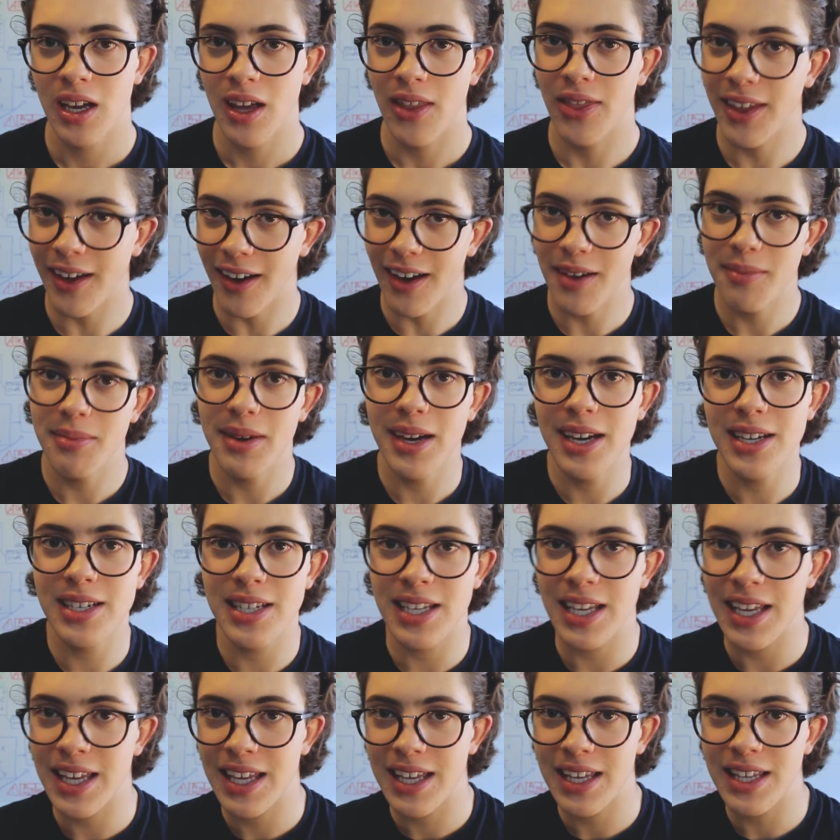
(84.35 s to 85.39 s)
The
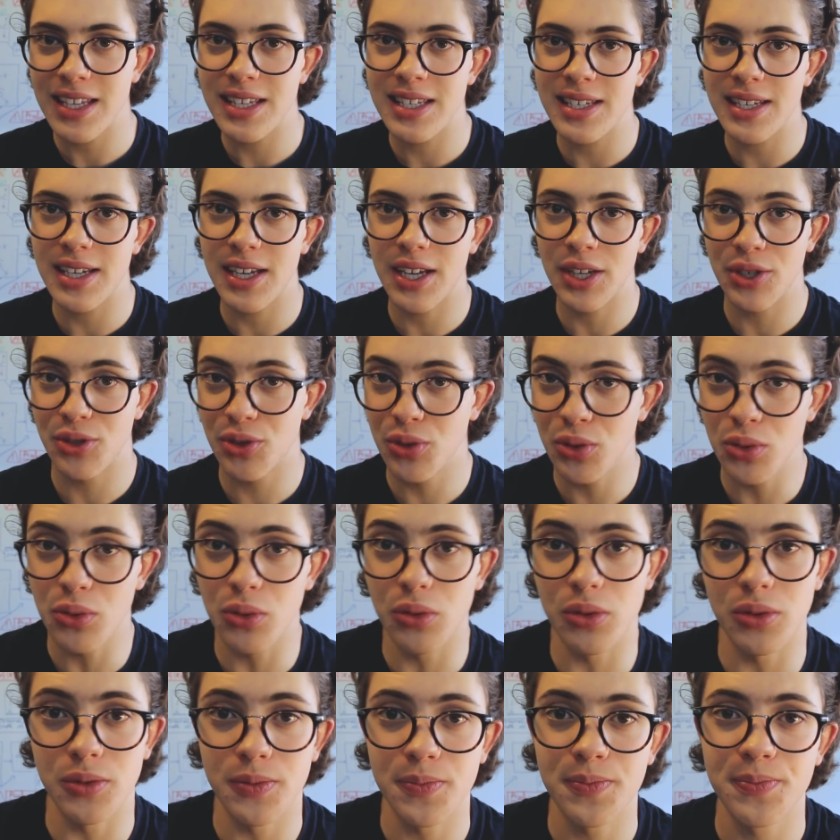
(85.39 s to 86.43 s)
iPad is a tool.